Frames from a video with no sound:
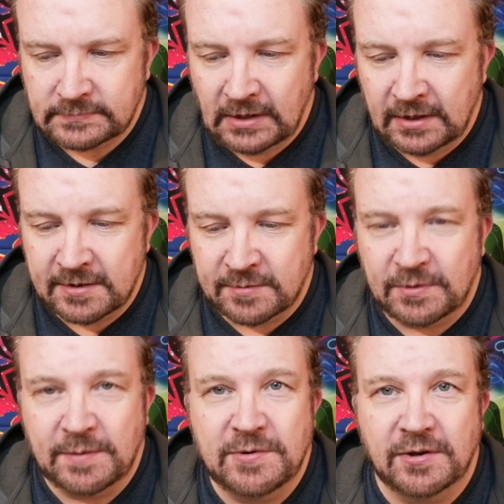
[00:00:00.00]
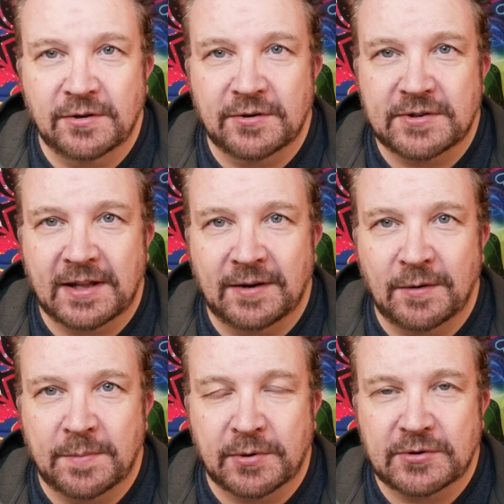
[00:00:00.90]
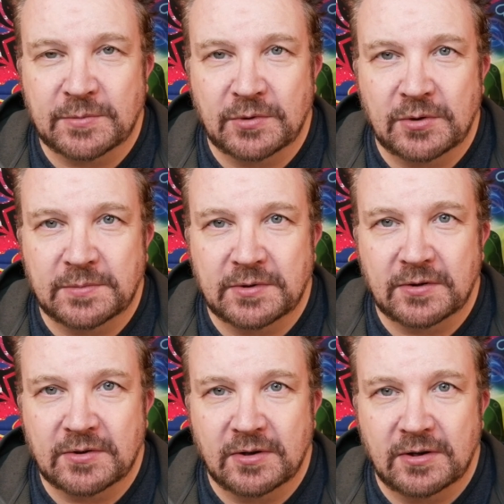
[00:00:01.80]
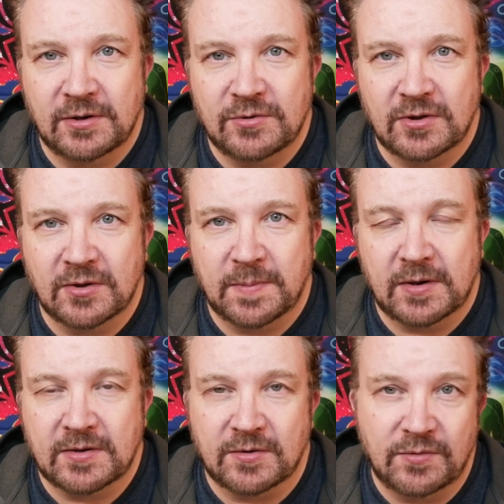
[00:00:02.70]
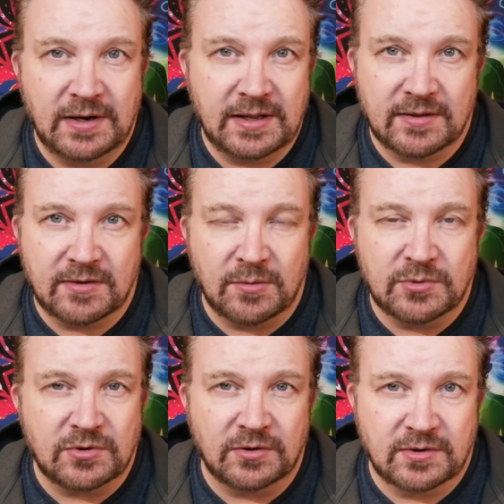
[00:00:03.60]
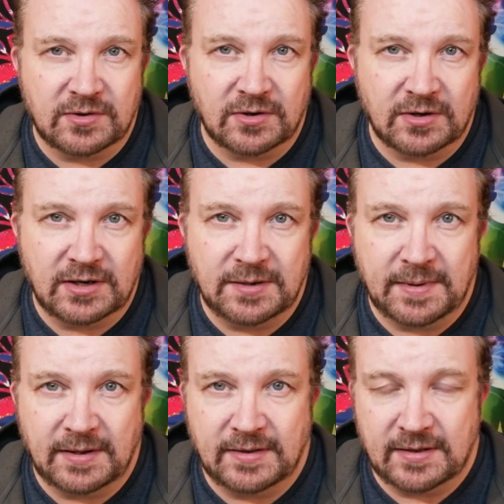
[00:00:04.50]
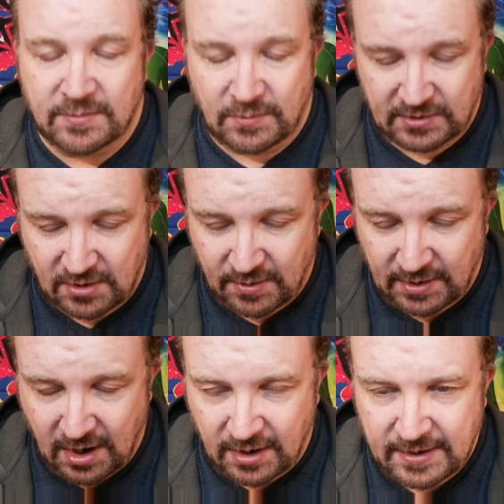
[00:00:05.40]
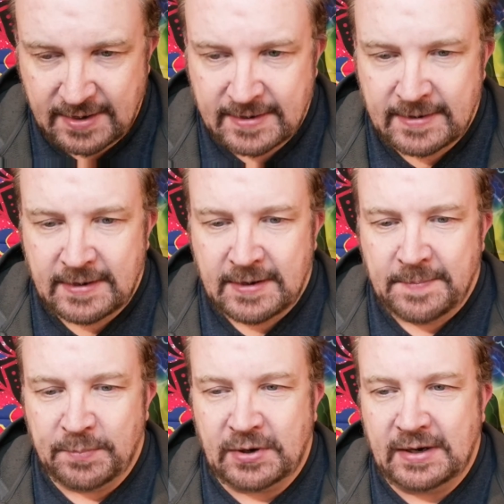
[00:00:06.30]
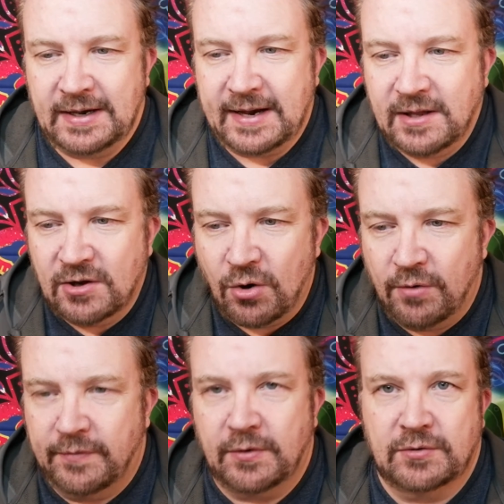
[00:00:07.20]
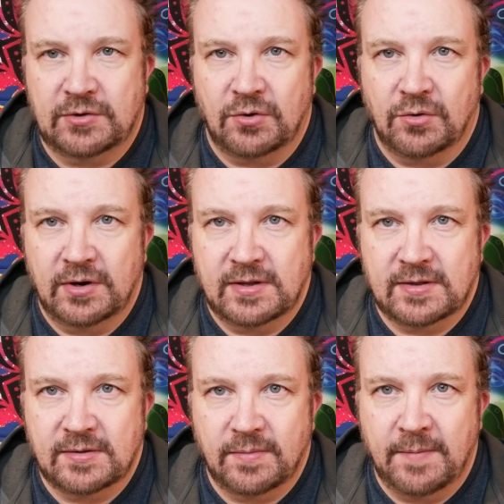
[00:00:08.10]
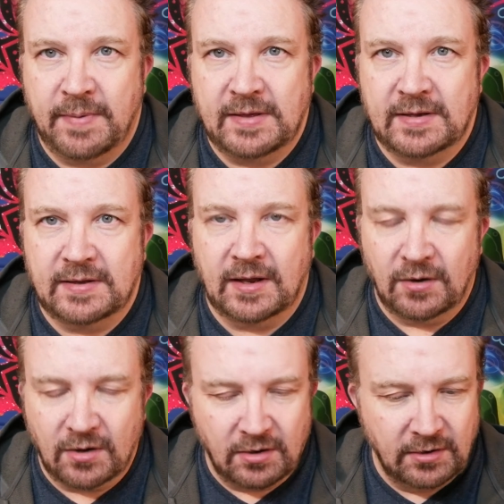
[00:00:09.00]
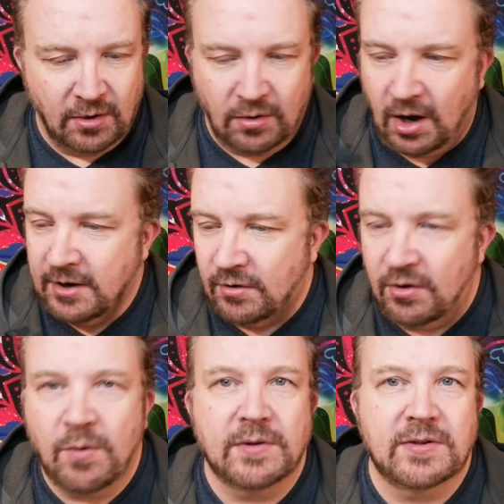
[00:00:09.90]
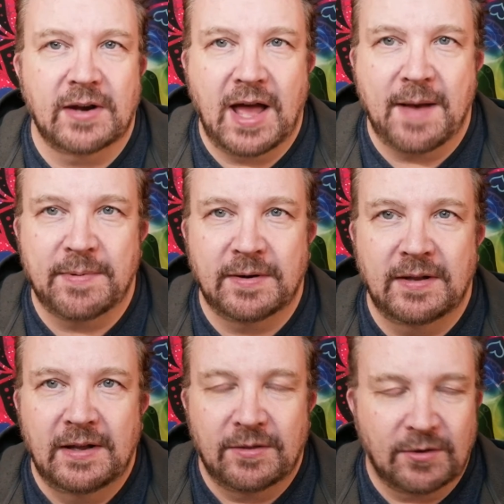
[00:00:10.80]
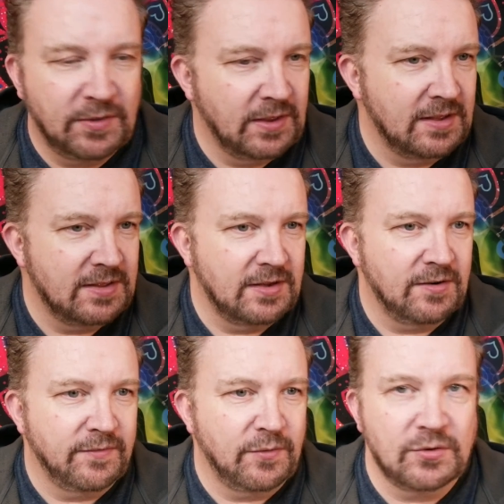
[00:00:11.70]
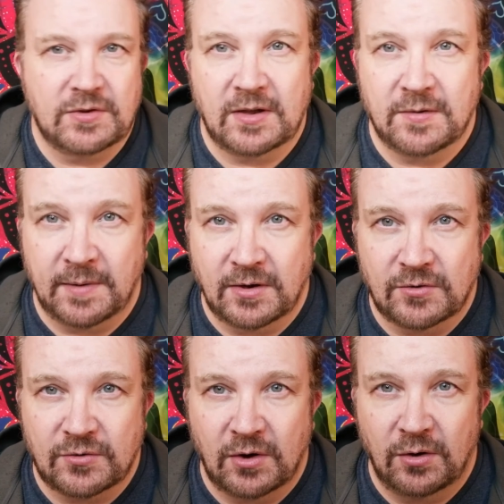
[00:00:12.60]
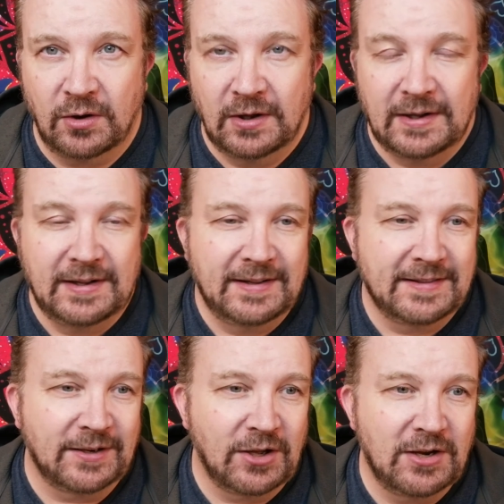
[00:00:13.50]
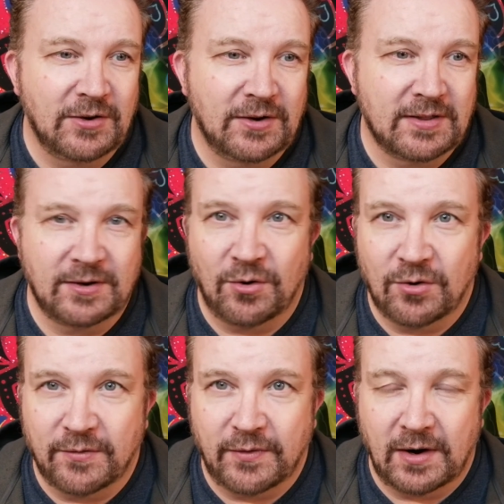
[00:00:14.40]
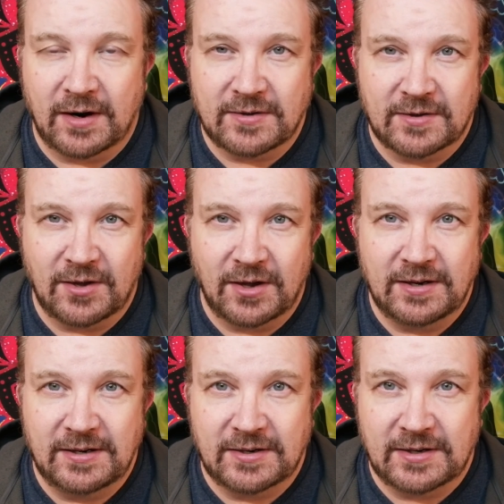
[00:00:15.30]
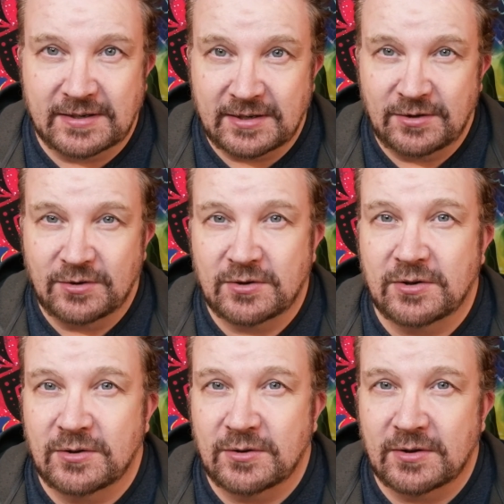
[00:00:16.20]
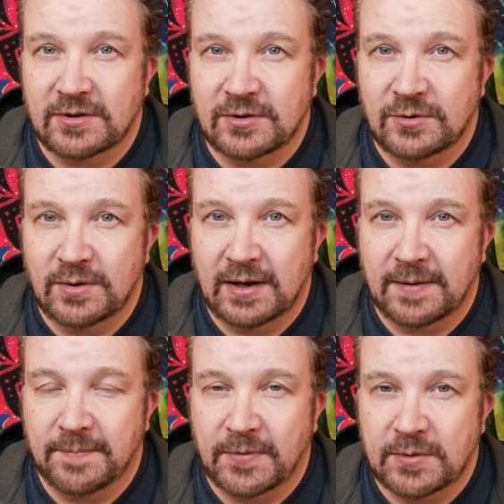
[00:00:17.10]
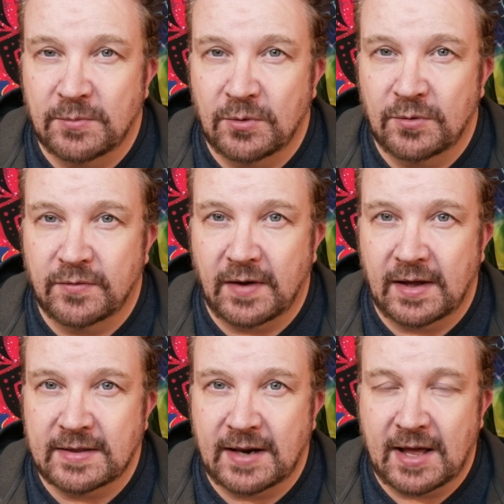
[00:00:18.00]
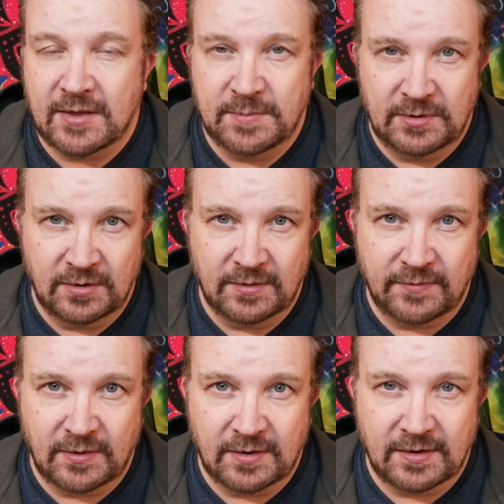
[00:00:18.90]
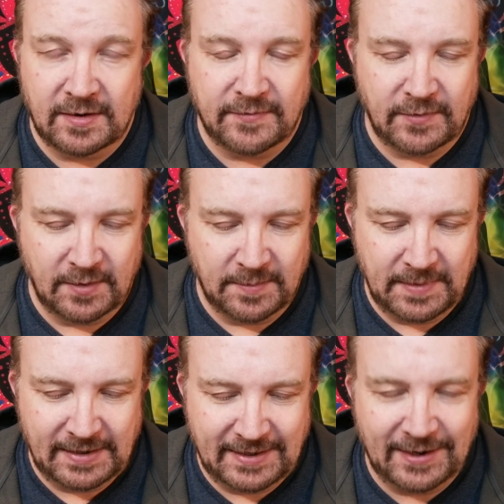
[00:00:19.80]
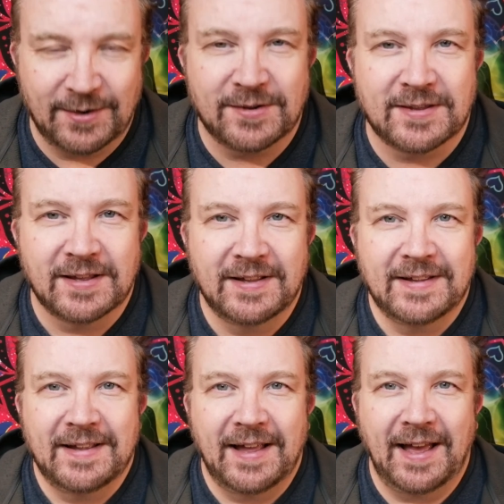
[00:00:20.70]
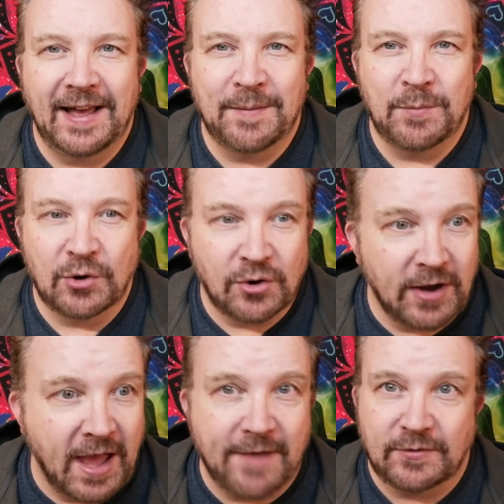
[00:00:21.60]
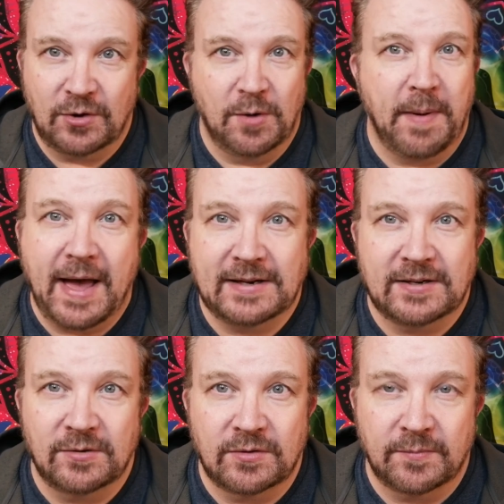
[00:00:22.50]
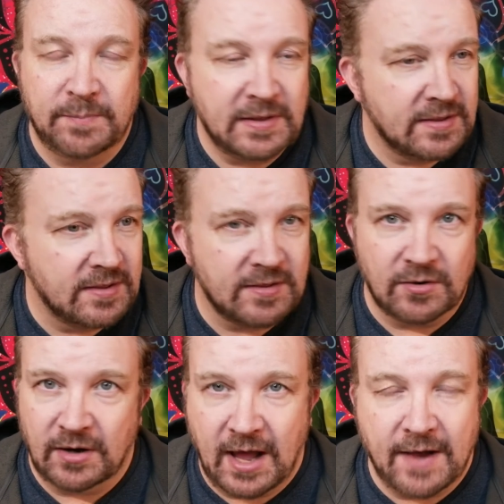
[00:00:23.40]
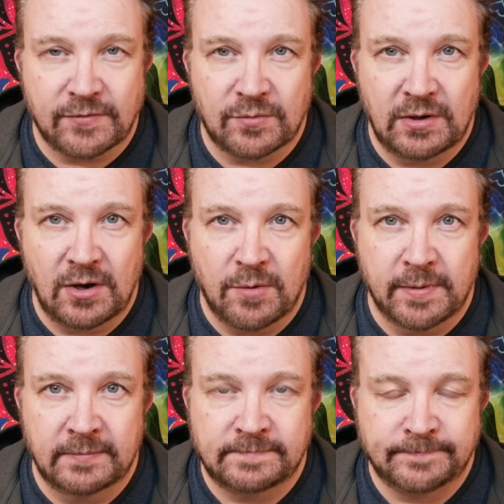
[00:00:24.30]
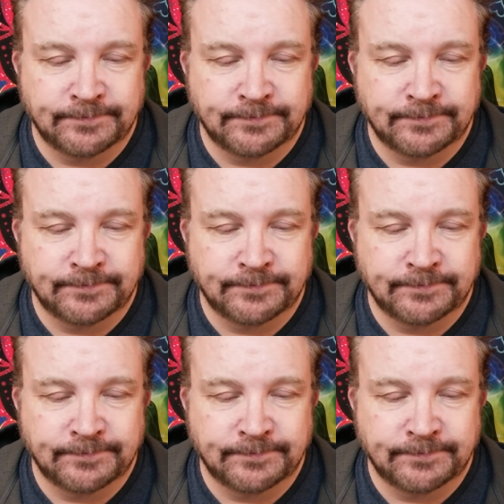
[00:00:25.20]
I guess sometimes you can understand how a person will come to those conclusions because there really is so much uncertainty about this and what's going on. But in letting go of those stories, and basically saying, look, you know, I don't know what's going to happen. There are things here, forces out of my control. The likelihood is, in order for our society to continue to move as it has been doing for many years, we're going to have to go back to, the businesses are going to have to reopen.